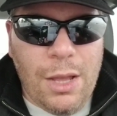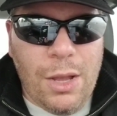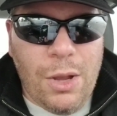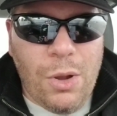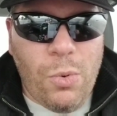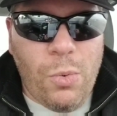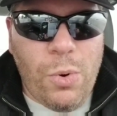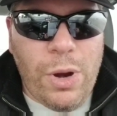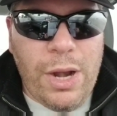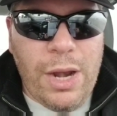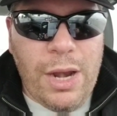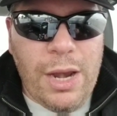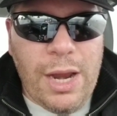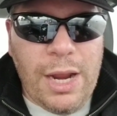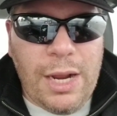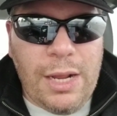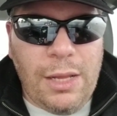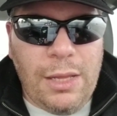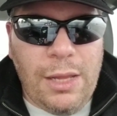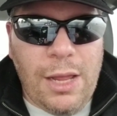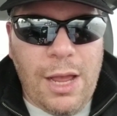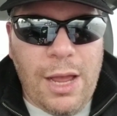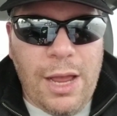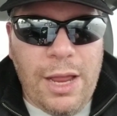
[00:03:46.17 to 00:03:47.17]
When
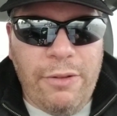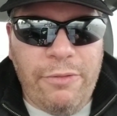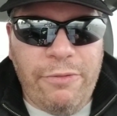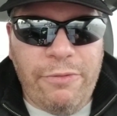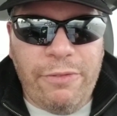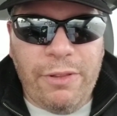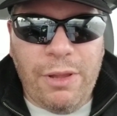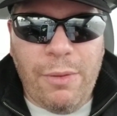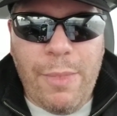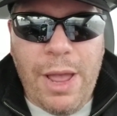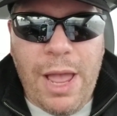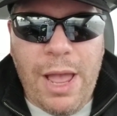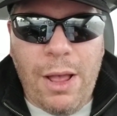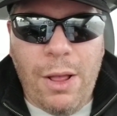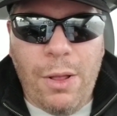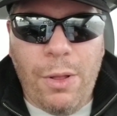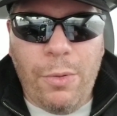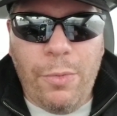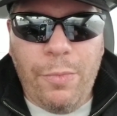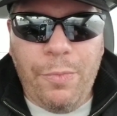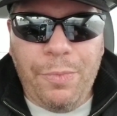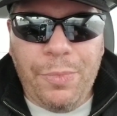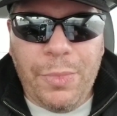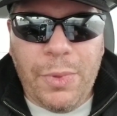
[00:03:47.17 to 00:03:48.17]
Nikolai
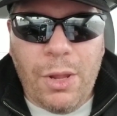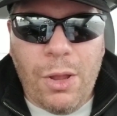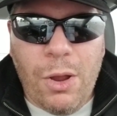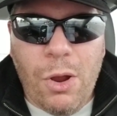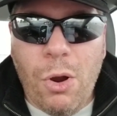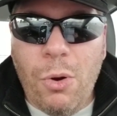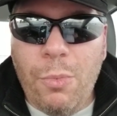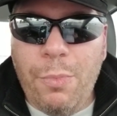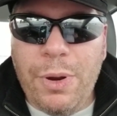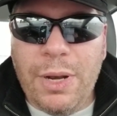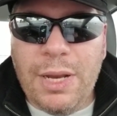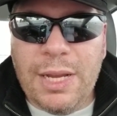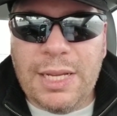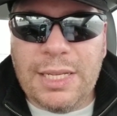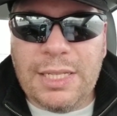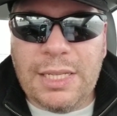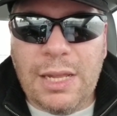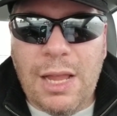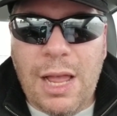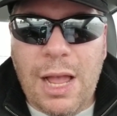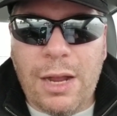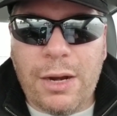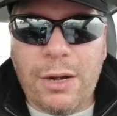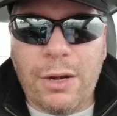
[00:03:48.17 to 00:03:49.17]
Flamel opened his
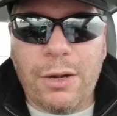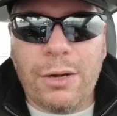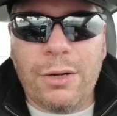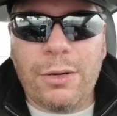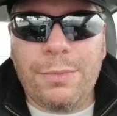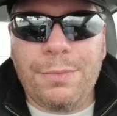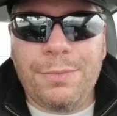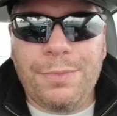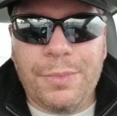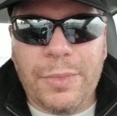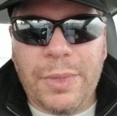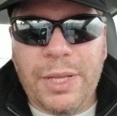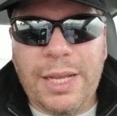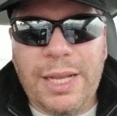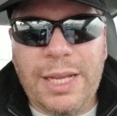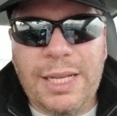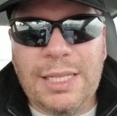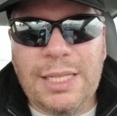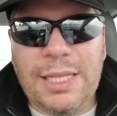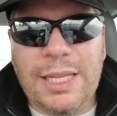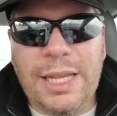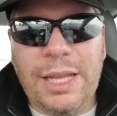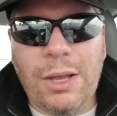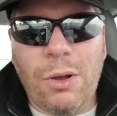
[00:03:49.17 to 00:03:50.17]
locker,
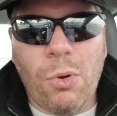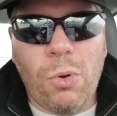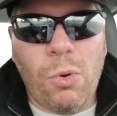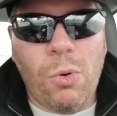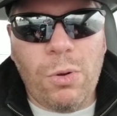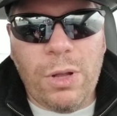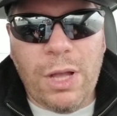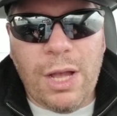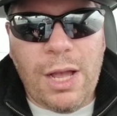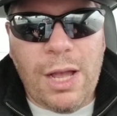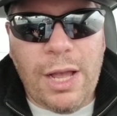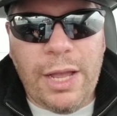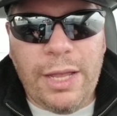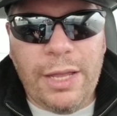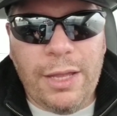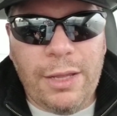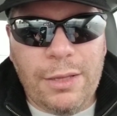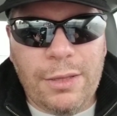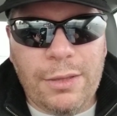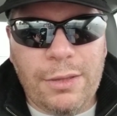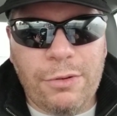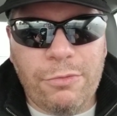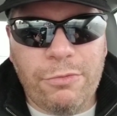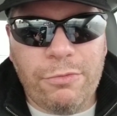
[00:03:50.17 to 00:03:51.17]
he's the old guy,
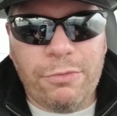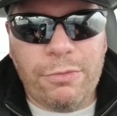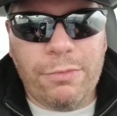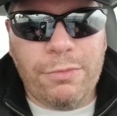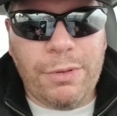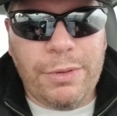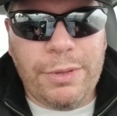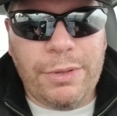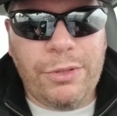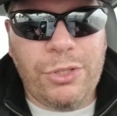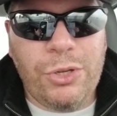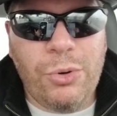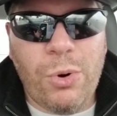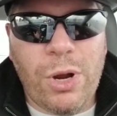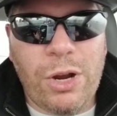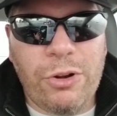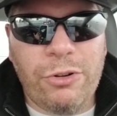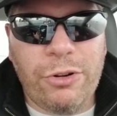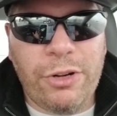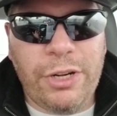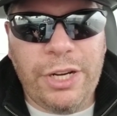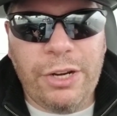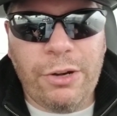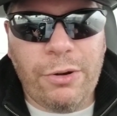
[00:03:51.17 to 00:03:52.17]
the
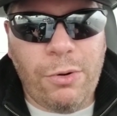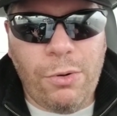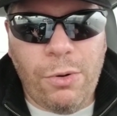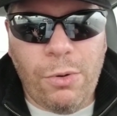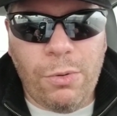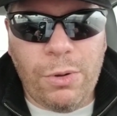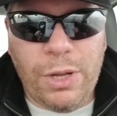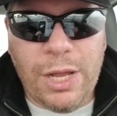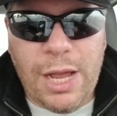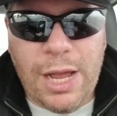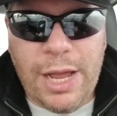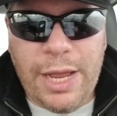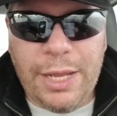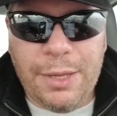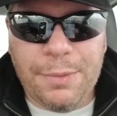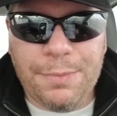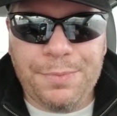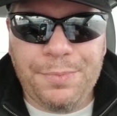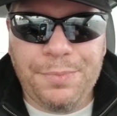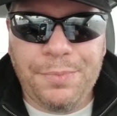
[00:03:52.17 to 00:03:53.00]
200-year-old guy,